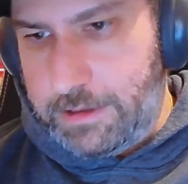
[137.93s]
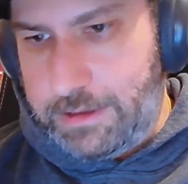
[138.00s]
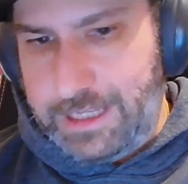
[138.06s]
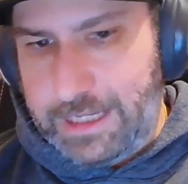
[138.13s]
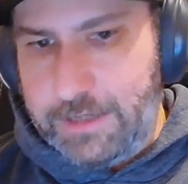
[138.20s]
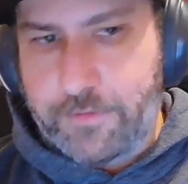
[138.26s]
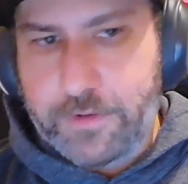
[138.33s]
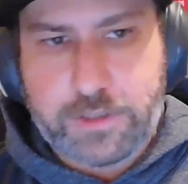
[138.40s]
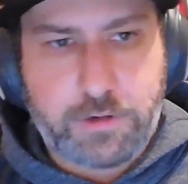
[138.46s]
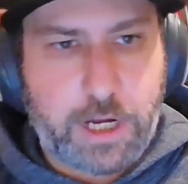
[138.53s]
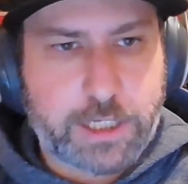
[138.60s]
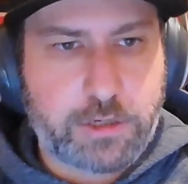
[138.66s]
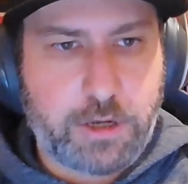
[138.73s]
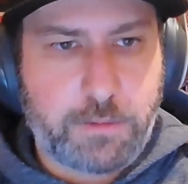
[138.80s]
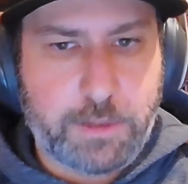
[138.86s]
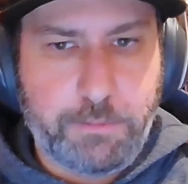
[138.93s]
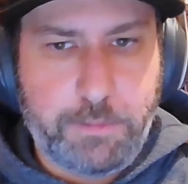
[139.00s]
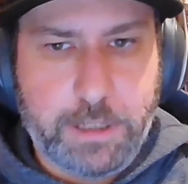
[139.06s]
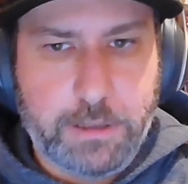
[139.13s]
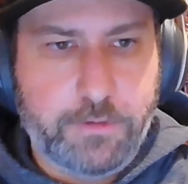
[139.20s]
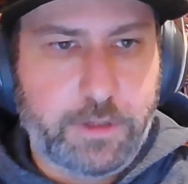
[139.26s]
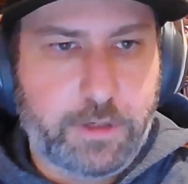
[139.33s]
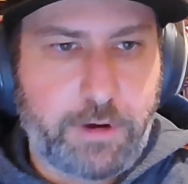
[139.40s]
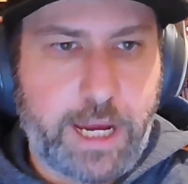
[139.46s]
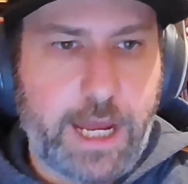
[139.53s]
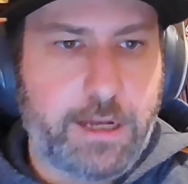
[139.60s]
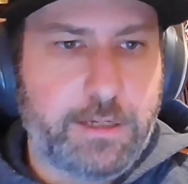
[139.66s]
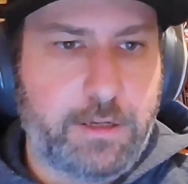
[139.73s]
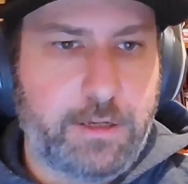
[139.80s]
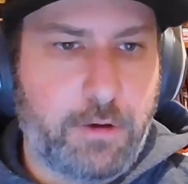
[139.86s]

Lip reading: infrastructure up the middle of the ground,